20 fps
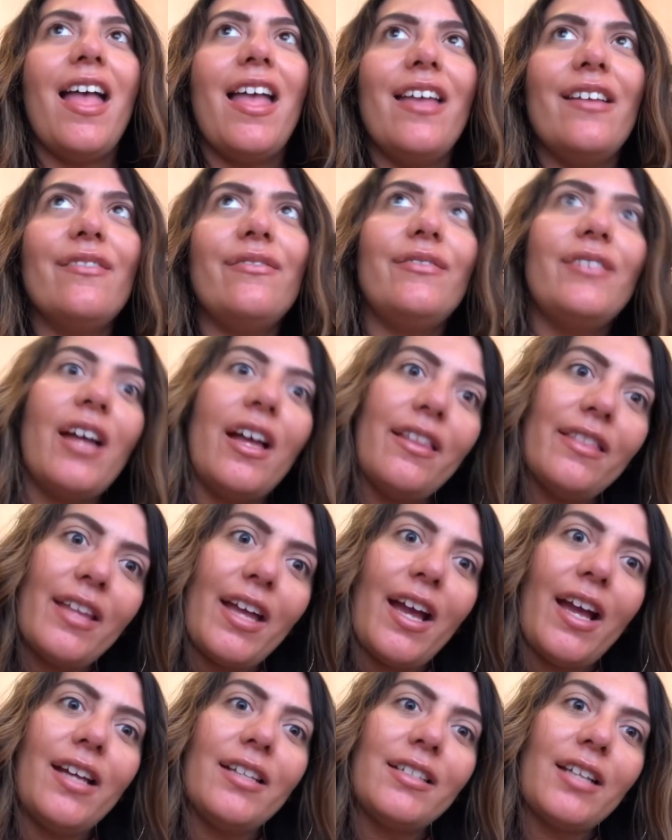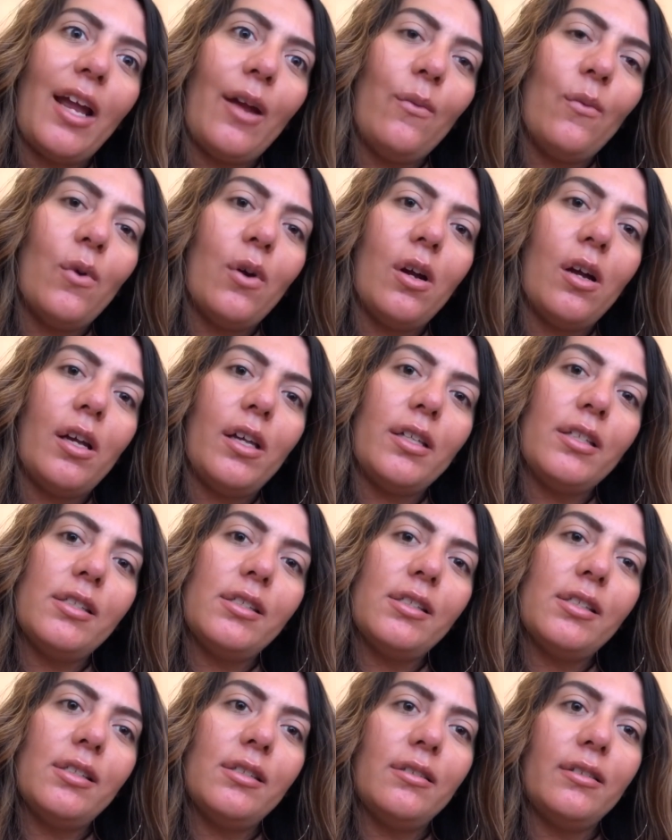If not that, I
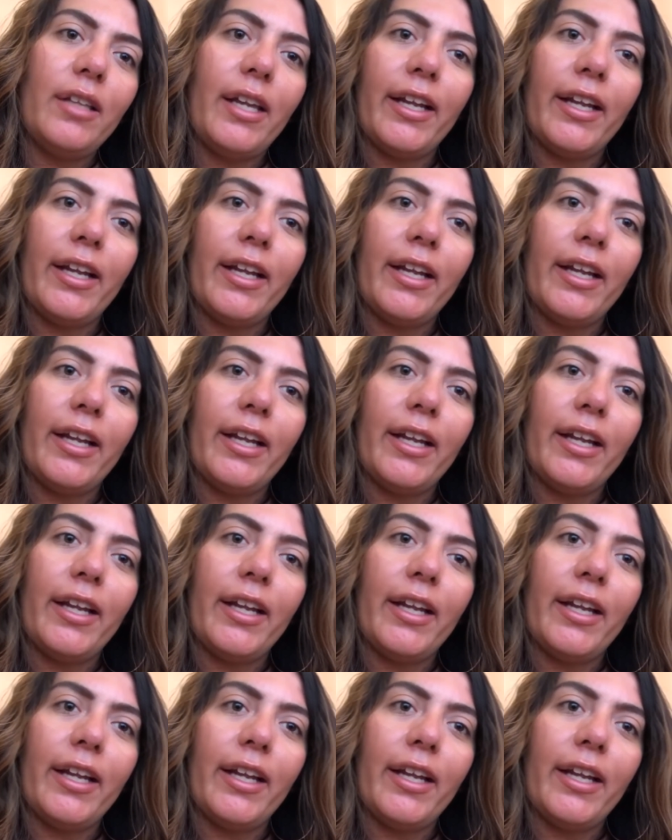want